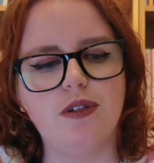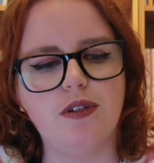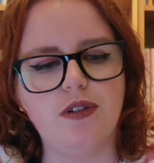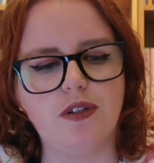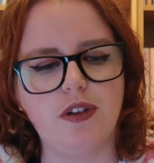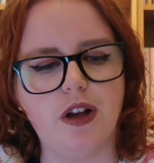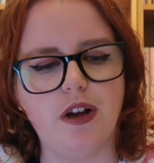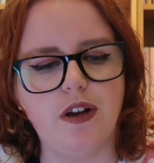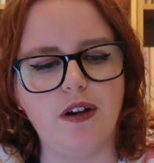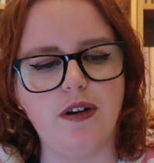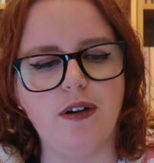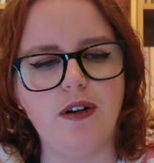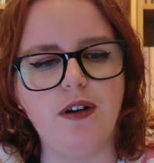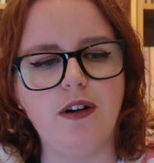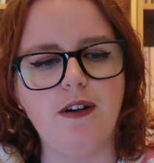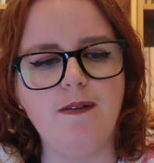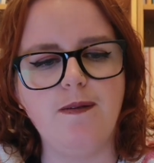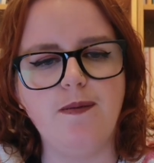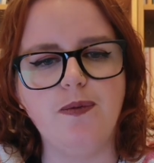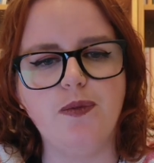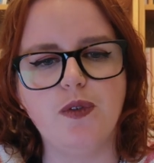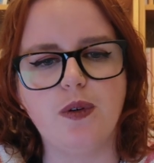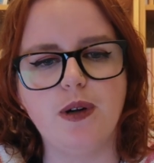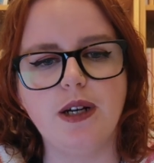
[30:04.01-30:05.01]
So
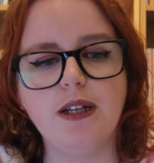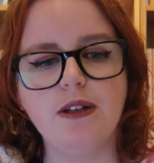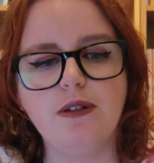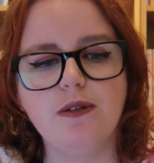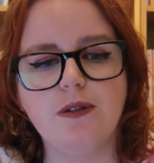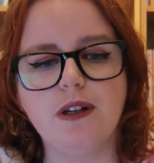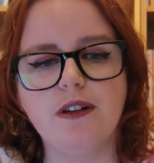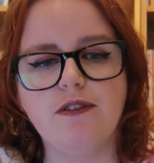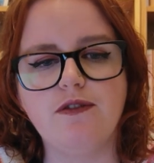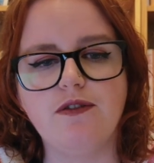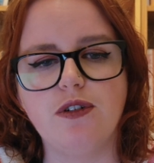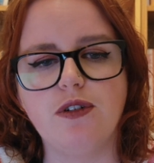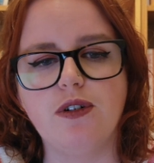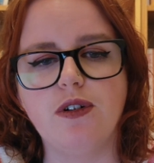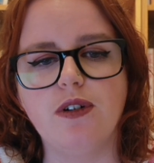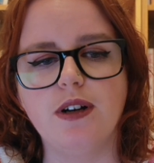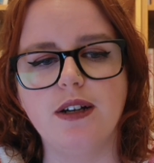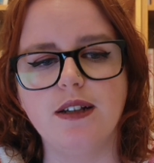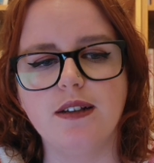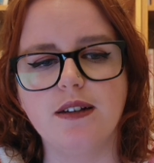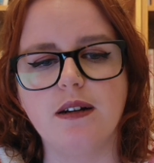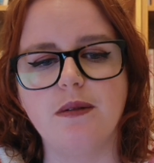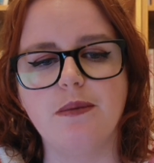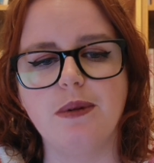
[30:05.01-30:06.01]
2024
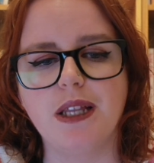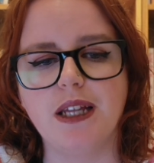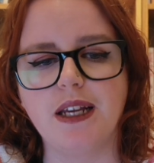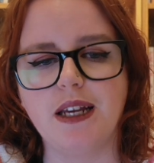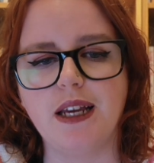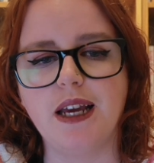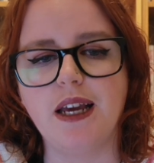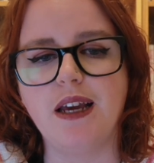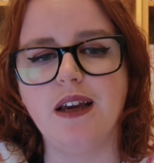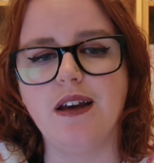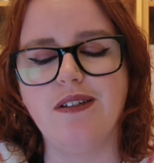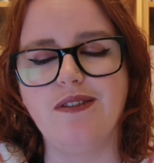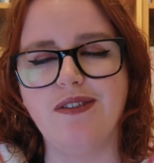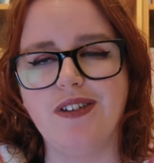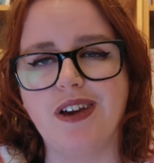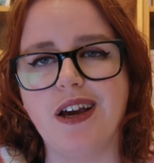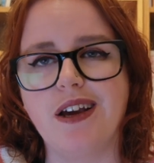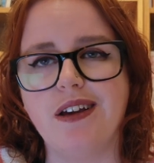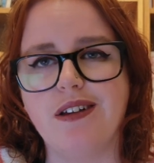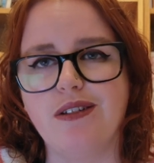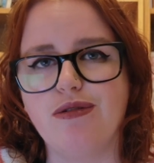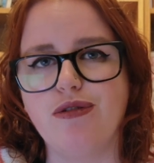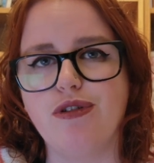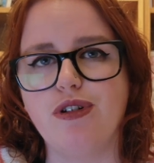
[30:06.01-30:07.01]
is going to be the year of
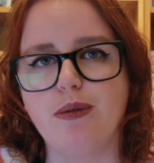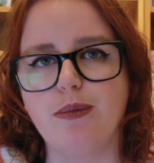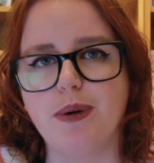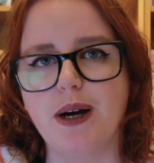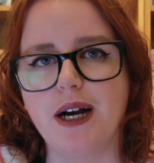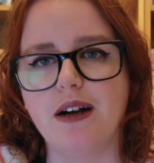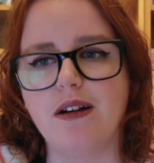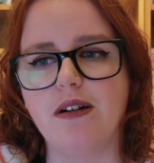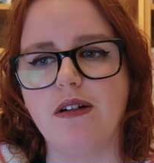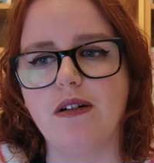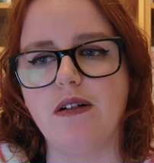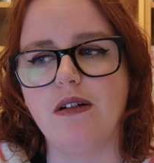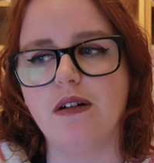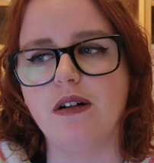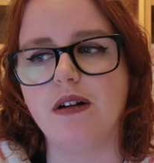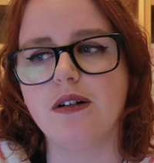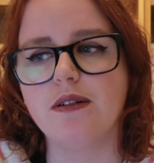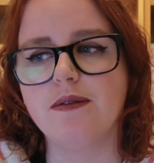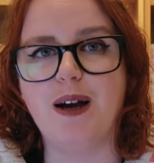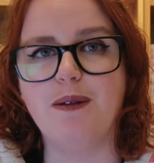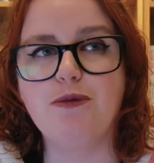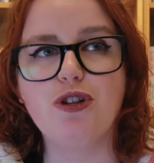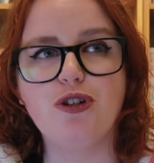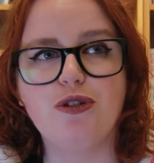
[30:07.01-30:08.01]
getting through the backlog.
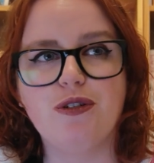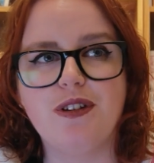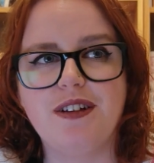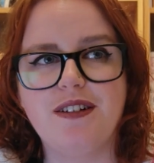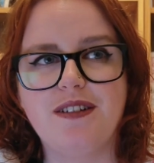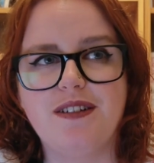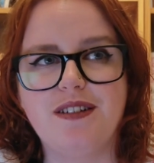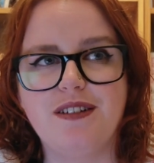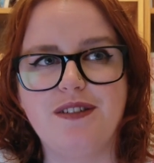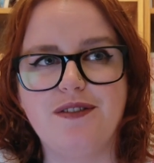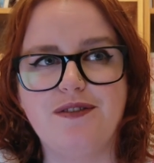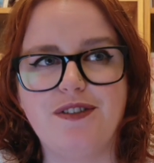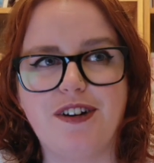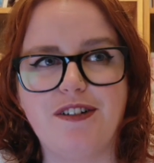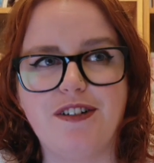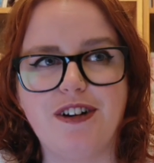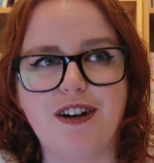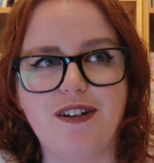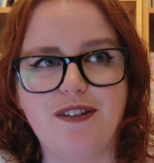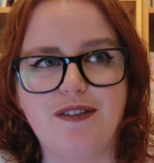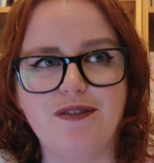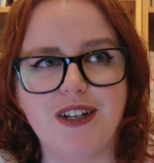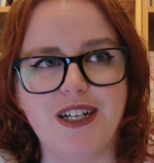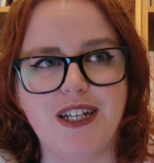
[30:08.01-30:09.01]
I'm sure this is a very
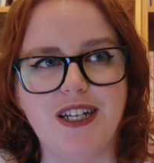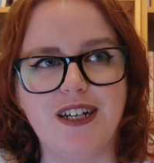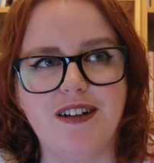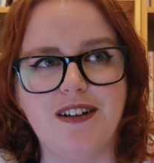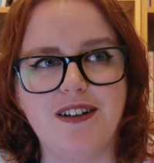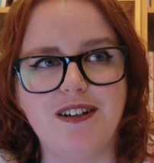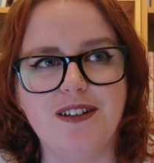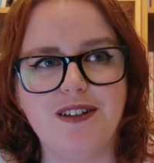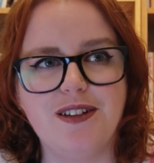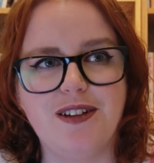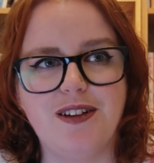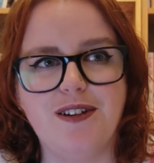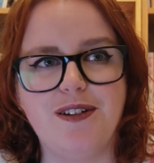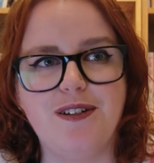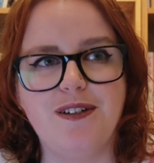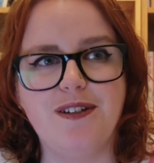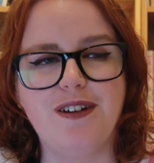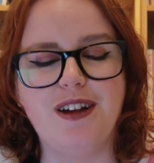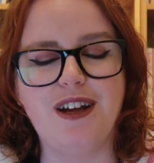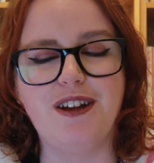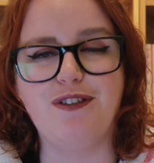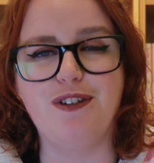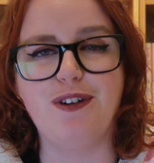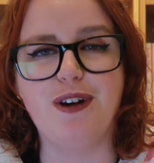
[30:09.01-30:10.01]
long video, so
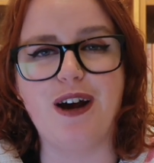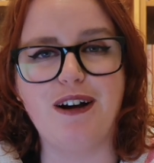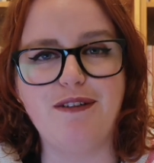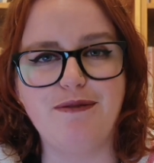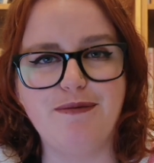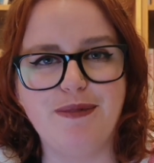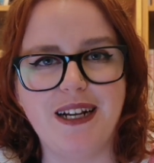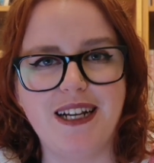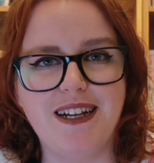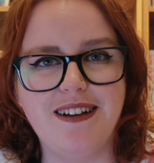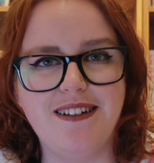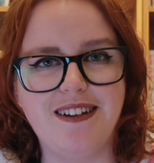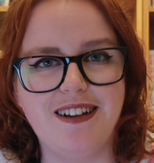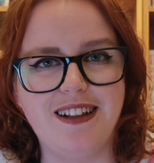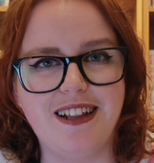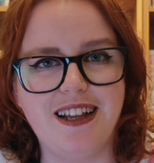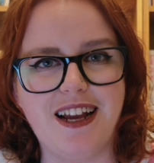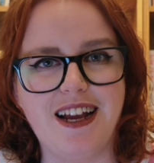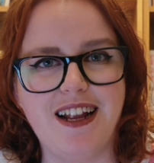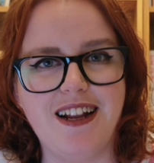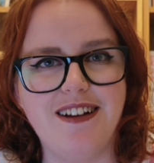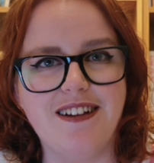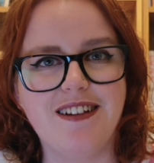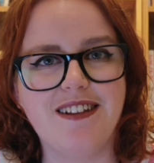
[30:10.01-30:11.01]
if you have made it to the
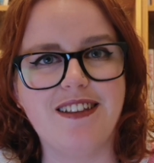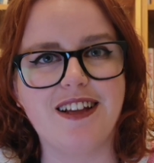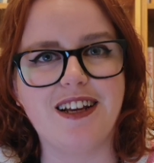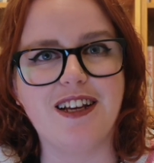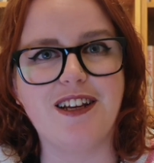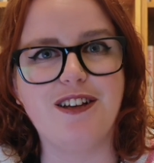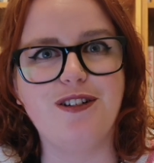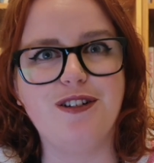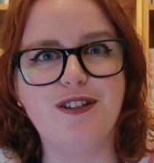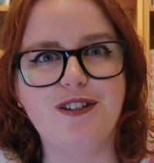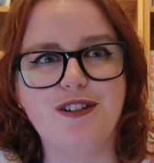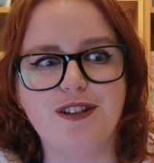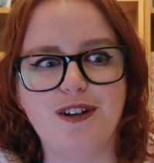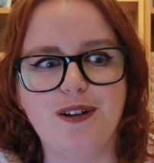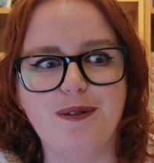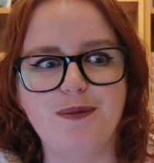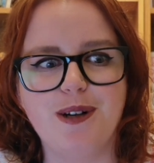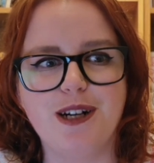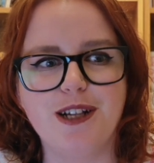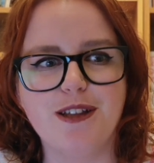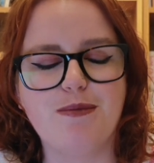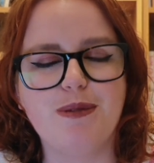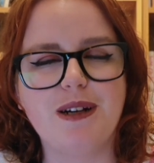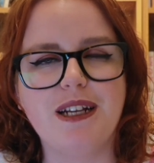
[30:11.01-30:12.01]
end, thank you so
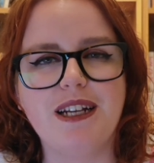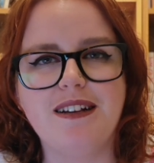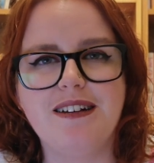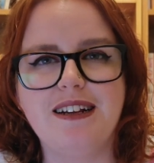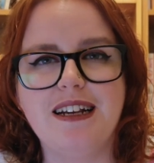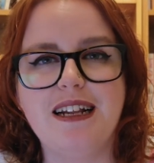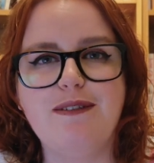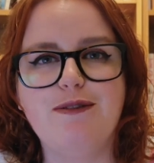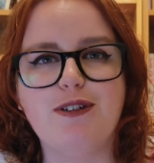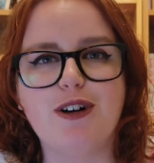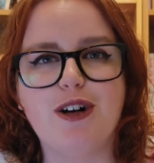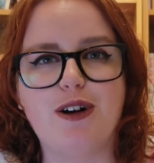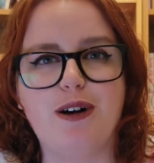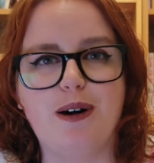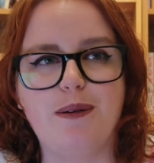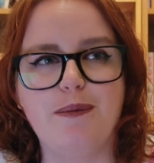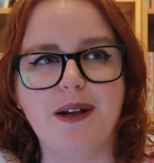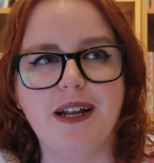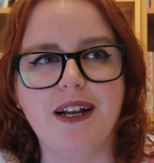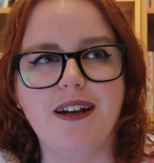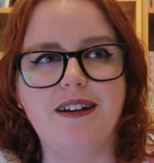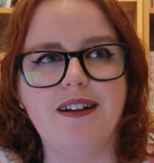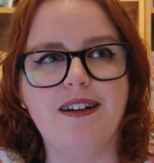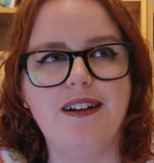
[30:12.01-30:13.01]
much. Please leave a
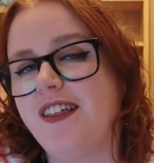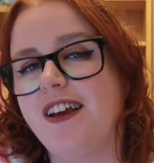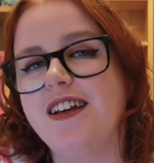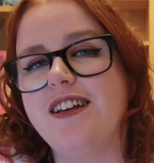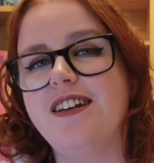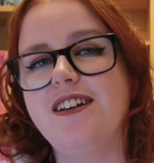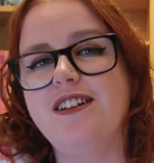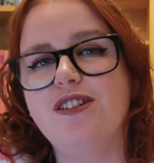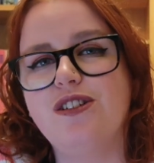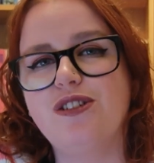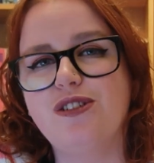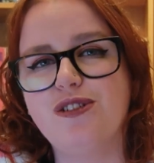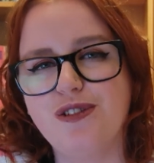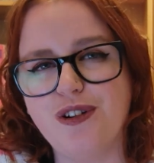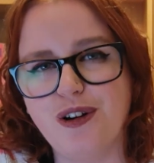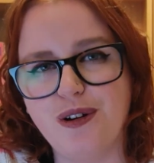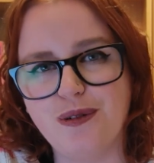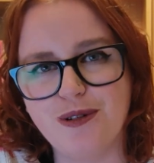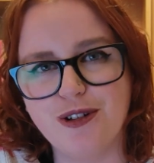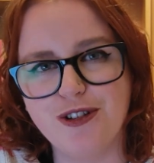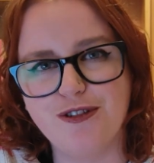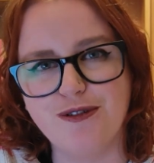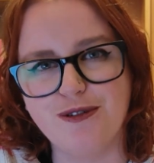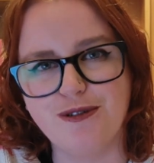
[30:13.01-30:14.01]
comment. Thank you so
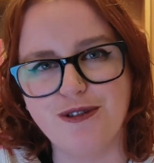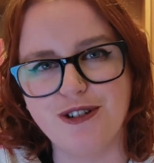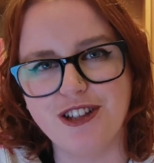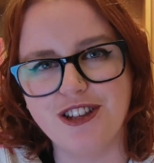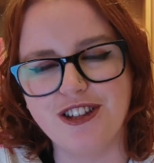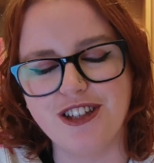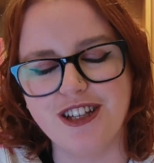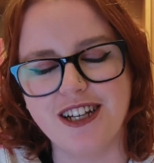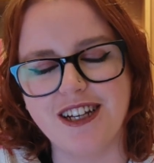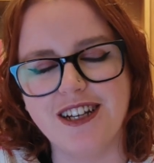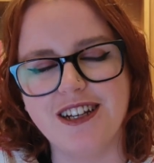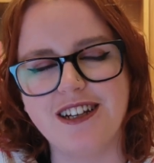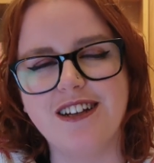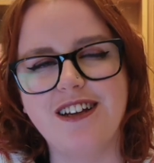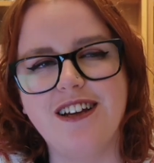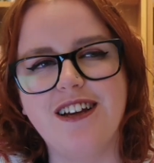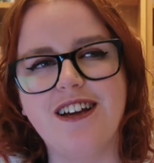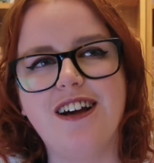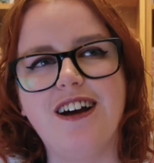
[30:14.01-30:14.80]
much for watching.